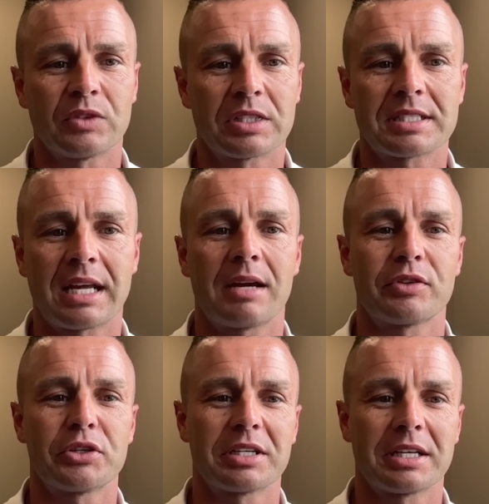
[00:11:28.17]
it's time
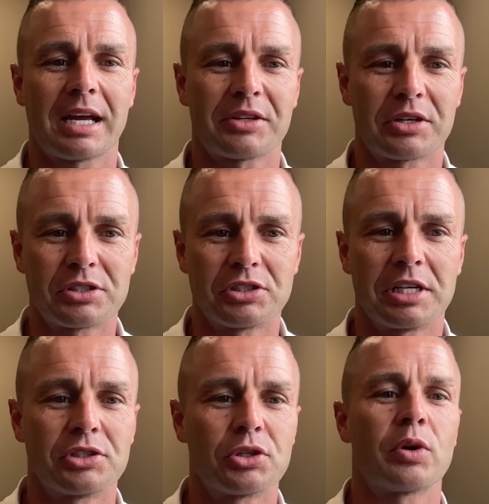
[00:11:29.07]
for you to get out there and
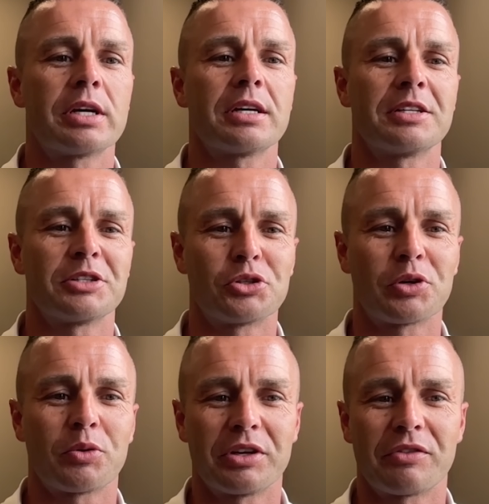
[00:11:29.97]
enjoy
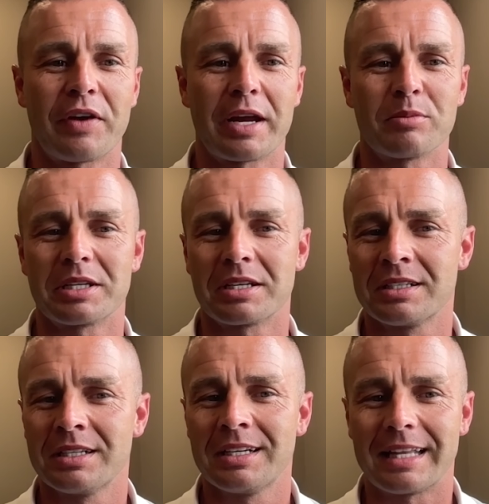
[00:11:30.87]
it with your family.
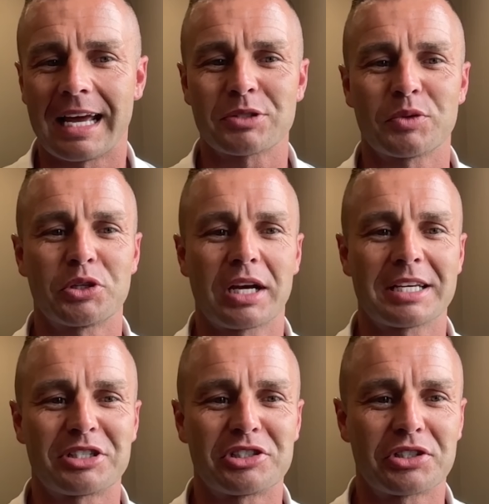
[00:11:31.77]
That's what you
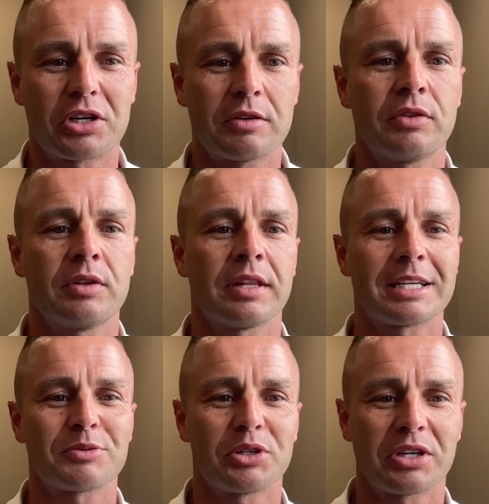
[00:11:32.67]
guys deserve.
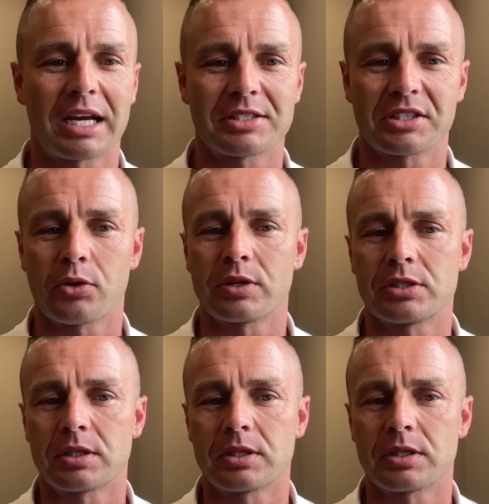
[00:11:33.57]
That's what you guys are going to